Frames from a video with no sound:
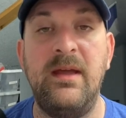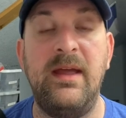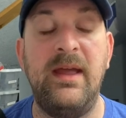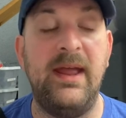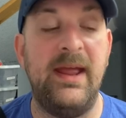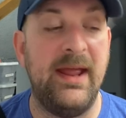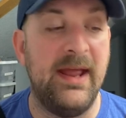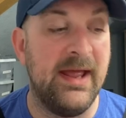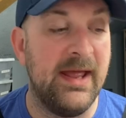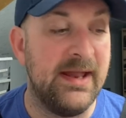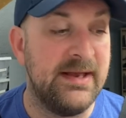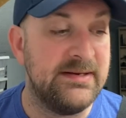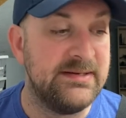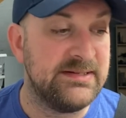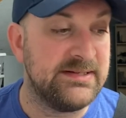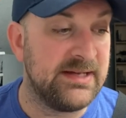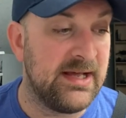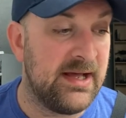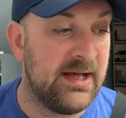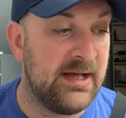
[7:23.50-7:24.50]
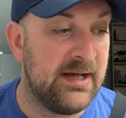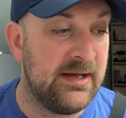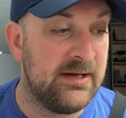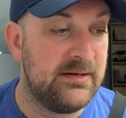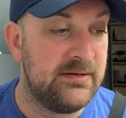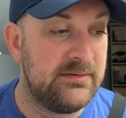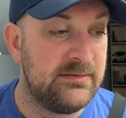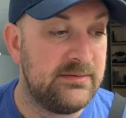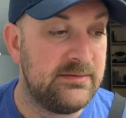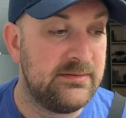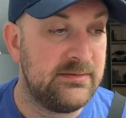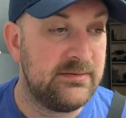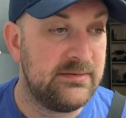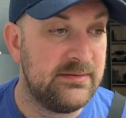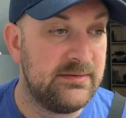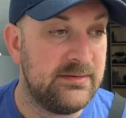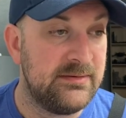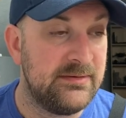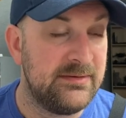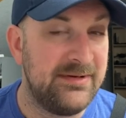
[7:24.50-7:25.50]
And uh,
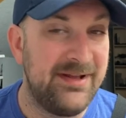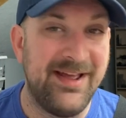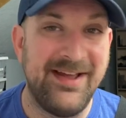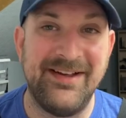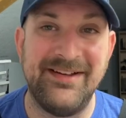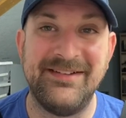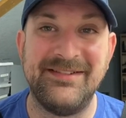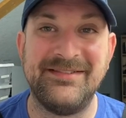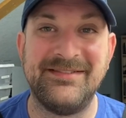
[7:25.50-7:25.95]
yeah,